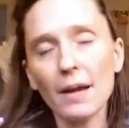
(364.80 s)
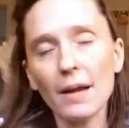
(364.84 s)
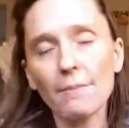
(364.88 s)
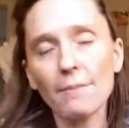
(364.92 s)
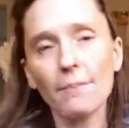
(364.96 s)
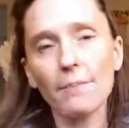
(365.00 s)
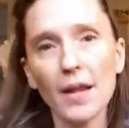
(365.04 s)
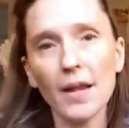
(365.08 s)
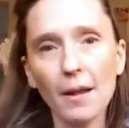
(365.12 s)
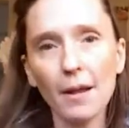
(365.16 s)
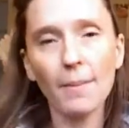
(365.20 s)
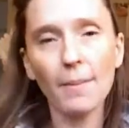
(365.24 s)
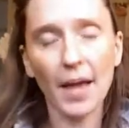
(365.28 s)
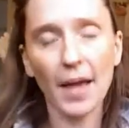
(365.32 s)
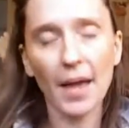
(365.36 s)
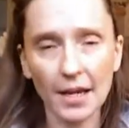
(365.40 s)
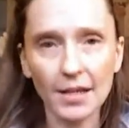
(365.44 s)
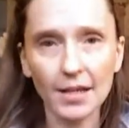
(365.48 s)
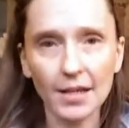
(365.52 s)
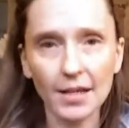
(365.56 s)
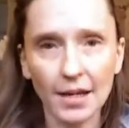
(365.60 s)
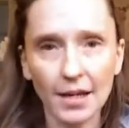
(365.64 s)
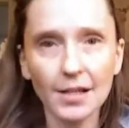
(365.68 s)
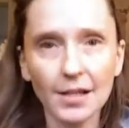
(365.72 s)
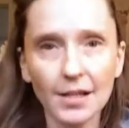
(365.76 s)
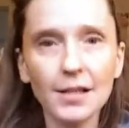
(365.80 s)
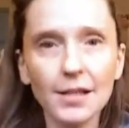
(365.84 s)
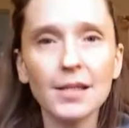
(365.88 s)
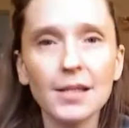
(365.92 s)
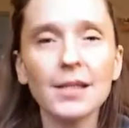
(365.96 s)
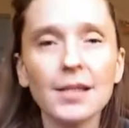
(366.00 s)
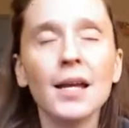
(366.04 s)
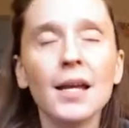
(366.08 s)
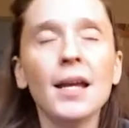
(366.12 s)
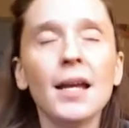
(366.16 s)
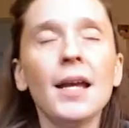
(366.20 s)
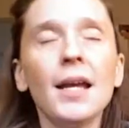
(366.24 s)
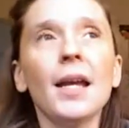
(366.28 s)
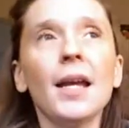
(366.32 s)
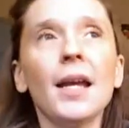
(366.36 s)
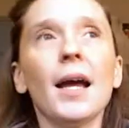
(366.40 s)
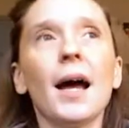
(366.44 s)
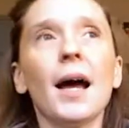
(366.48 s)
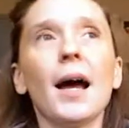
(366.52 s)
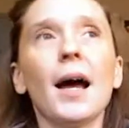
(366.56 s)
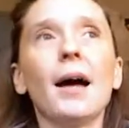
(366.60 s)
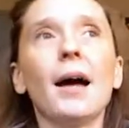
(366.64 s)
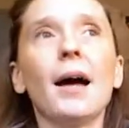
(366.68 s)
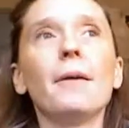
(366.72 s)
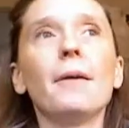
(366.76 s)
big paintings
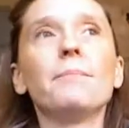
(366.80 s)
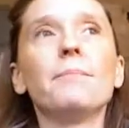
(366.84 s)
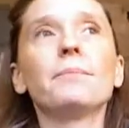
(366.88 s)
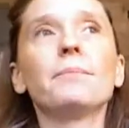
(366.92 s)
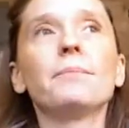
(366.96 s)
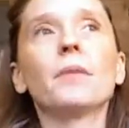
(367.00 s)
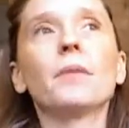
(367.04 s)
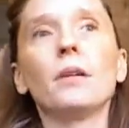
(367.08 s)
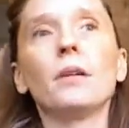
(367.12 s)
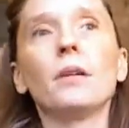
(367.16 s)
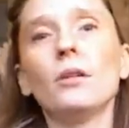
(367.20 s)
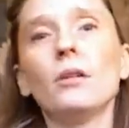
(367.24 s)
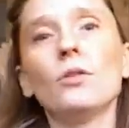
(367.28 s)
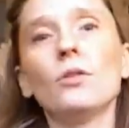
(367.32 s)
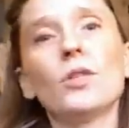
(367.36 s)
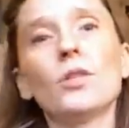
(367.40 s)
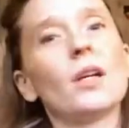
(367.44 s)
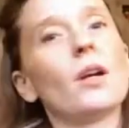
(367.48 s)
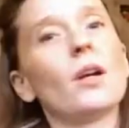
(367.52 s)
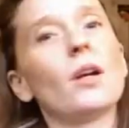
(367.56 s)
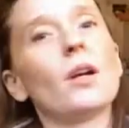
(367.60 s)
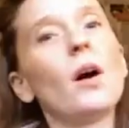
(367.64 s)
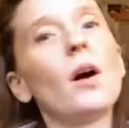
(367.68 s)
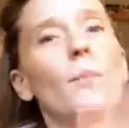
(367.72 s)
using all